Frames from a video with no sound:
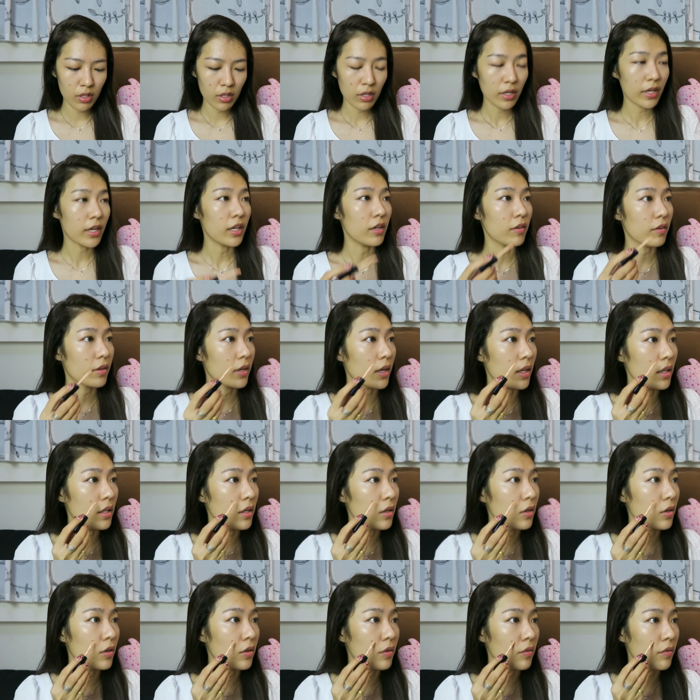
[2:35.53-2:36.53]
kind of color
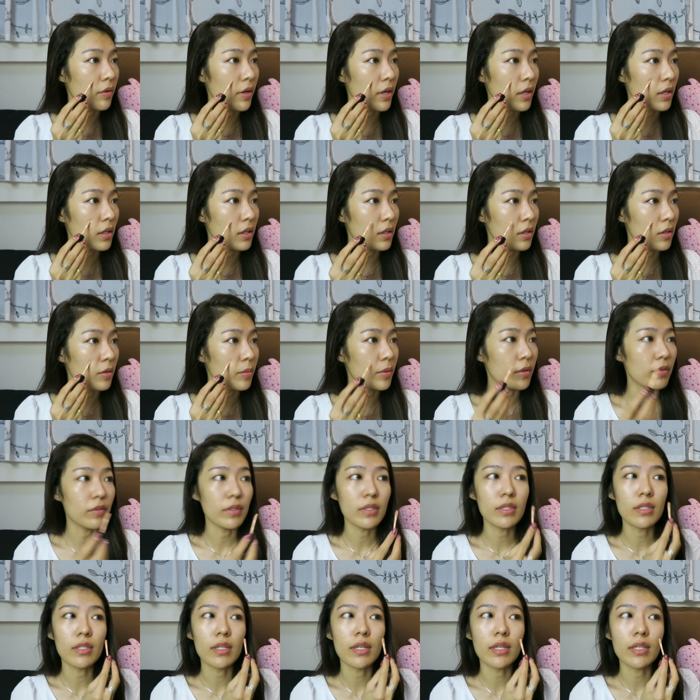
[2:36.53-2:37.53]
correct a little bit of
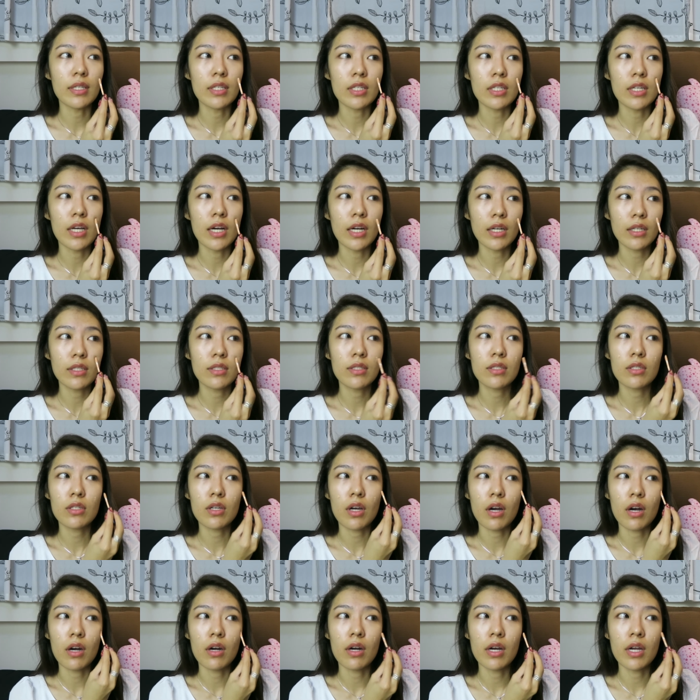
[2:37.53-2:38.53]
this like dark
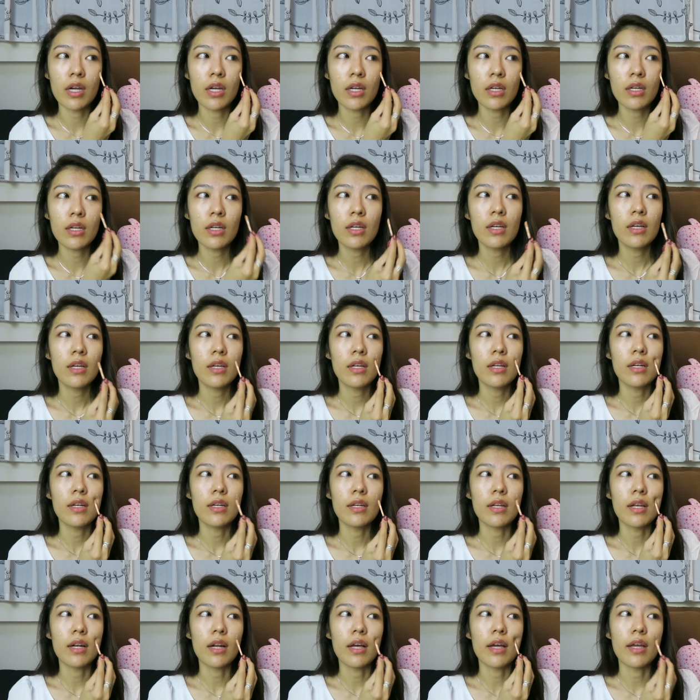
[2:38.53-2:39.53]
scarring
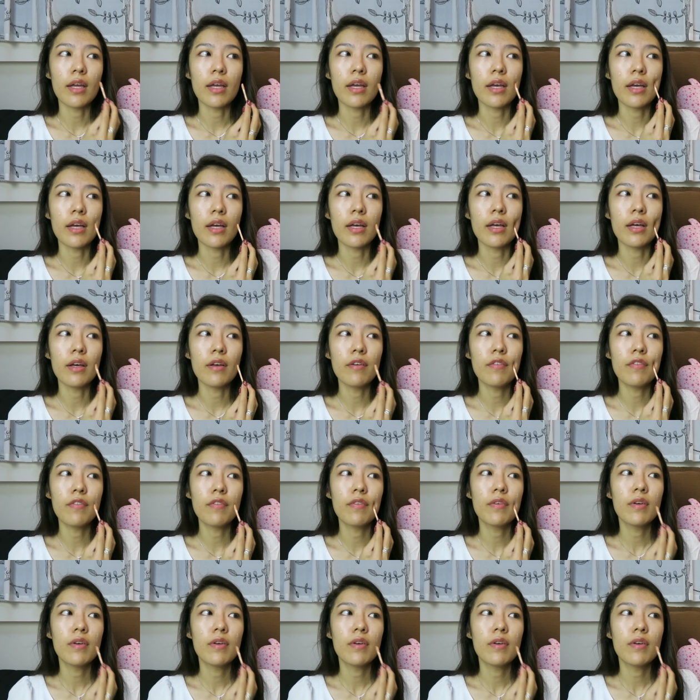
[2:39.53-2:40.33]
that I have.